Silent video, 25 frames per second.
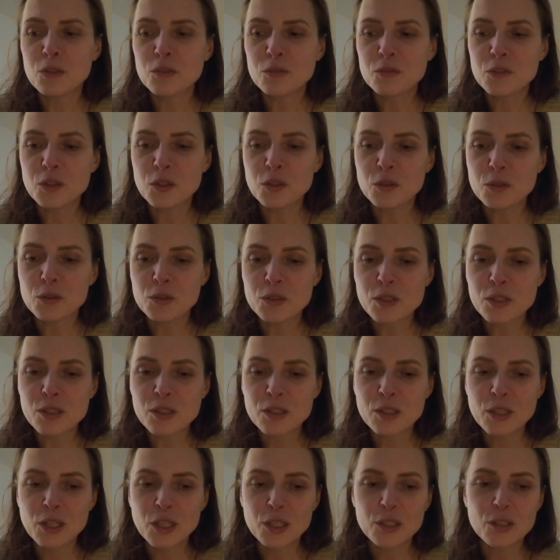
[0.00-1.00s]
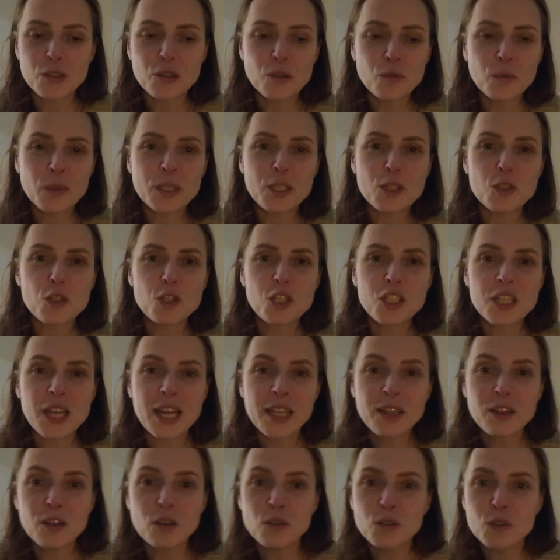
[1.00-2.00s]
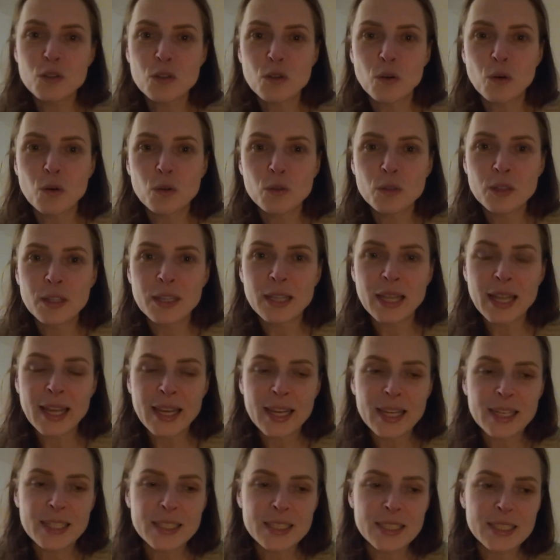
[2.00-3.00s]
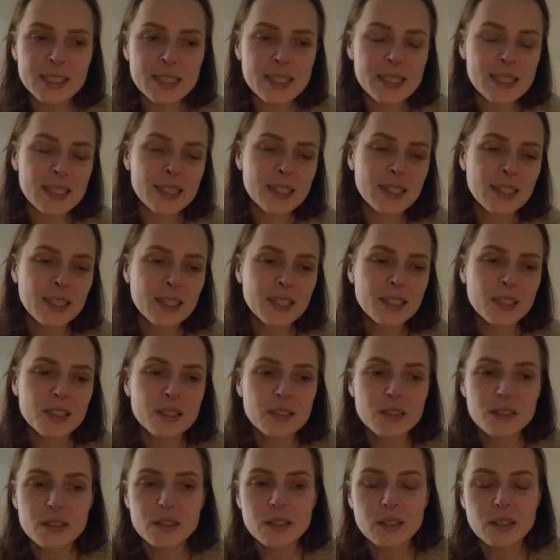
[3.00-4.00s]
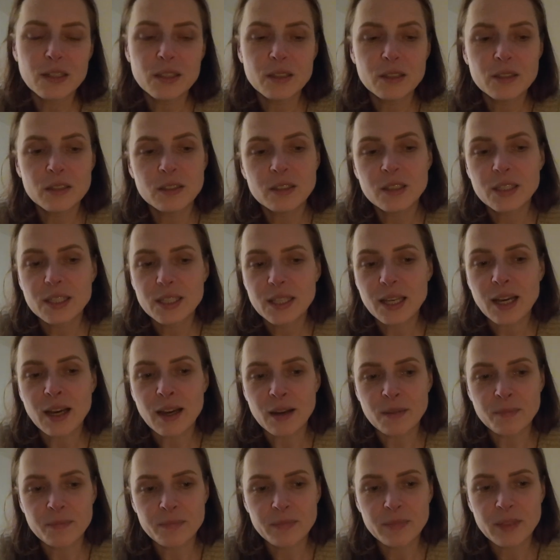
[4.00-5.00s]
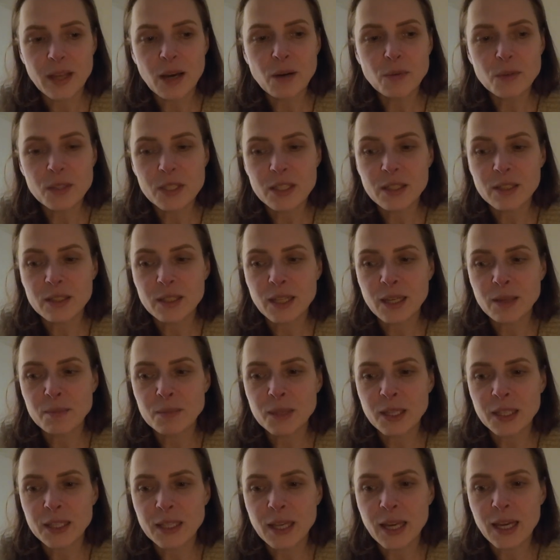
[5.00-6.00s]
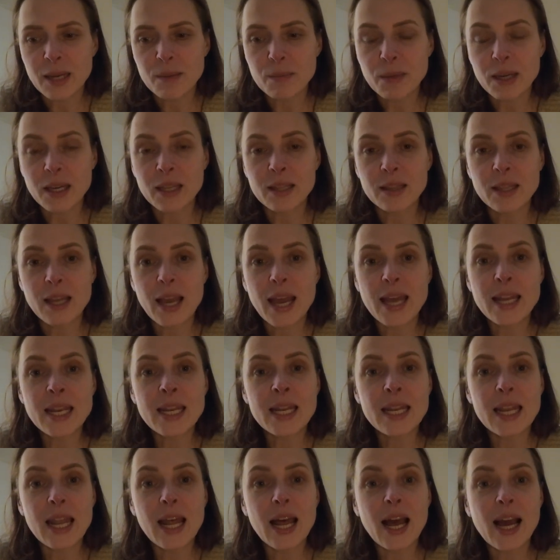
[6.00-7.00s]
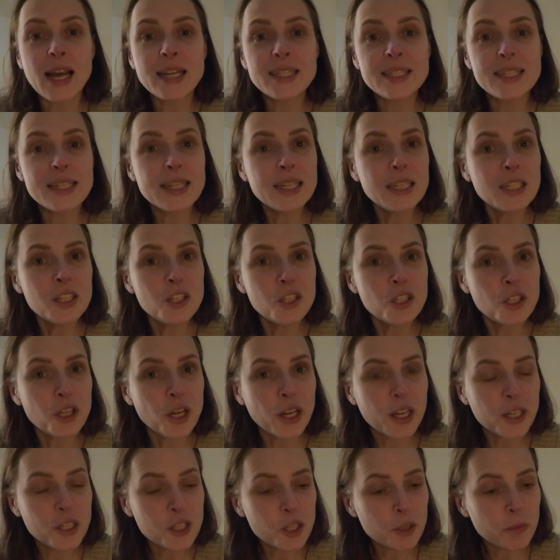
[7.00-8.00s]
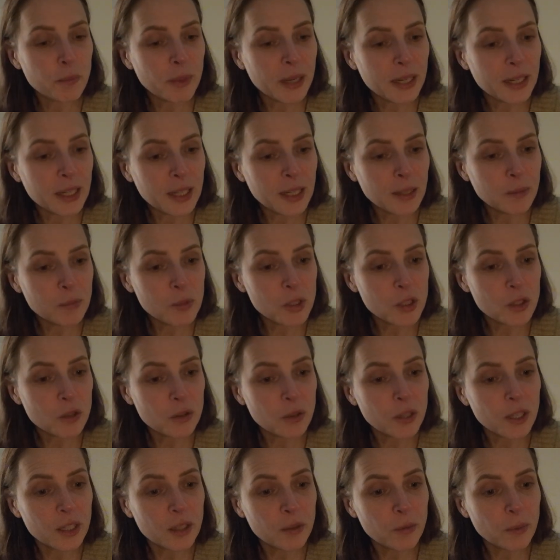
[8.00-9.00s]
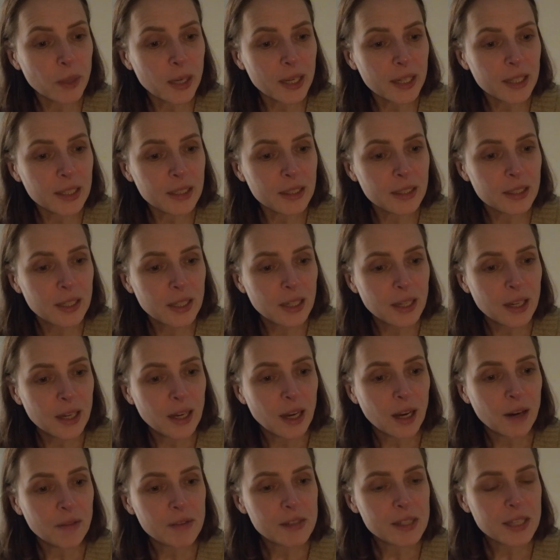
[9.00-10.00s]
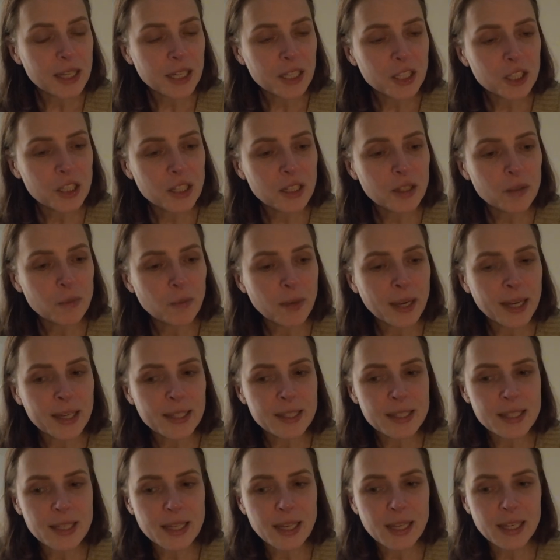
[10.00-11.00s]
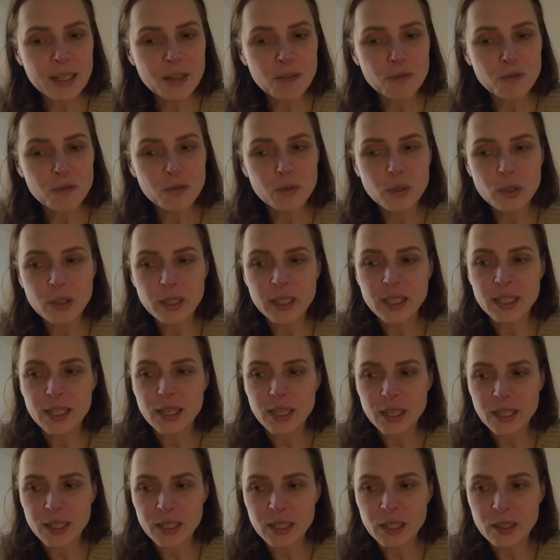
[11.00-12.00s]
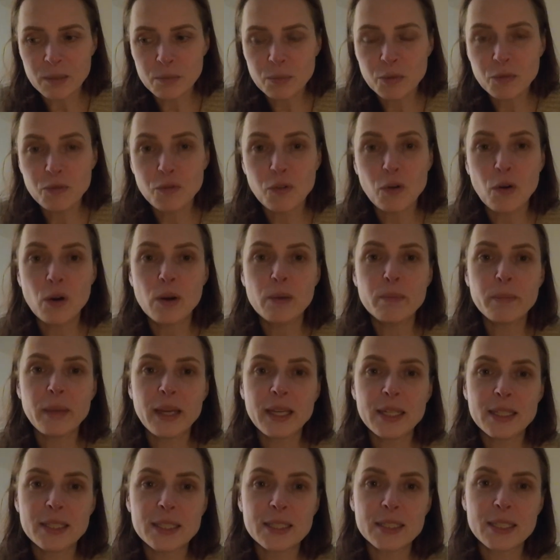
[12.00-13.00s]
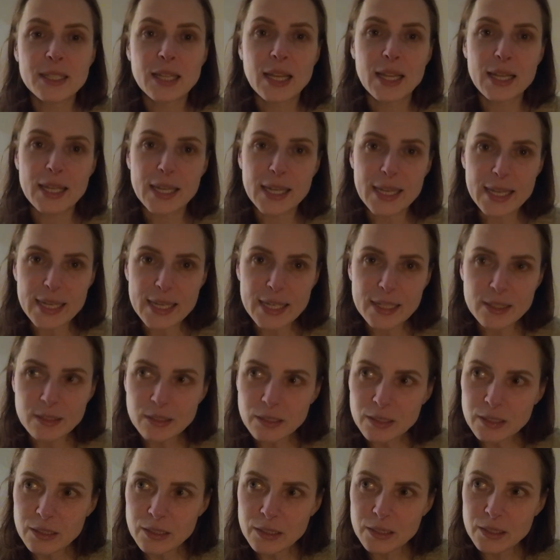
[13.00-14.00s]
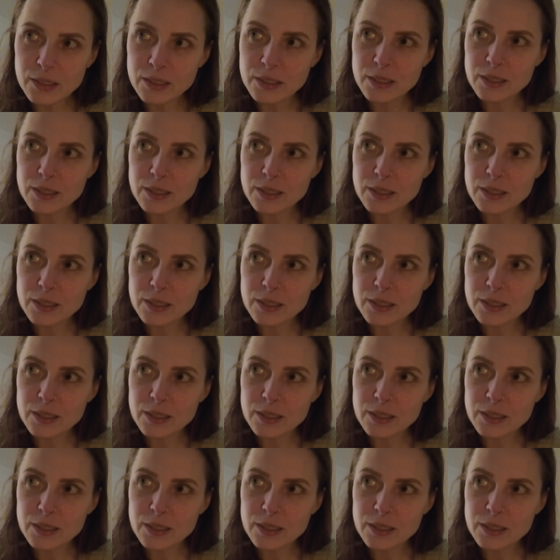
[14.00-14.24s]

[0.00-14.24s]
those, you know, when you shed those old layers. So yeah, that was the name that came in. And I didn't change my name straight away. I was actually waiting for a year before I made it illegal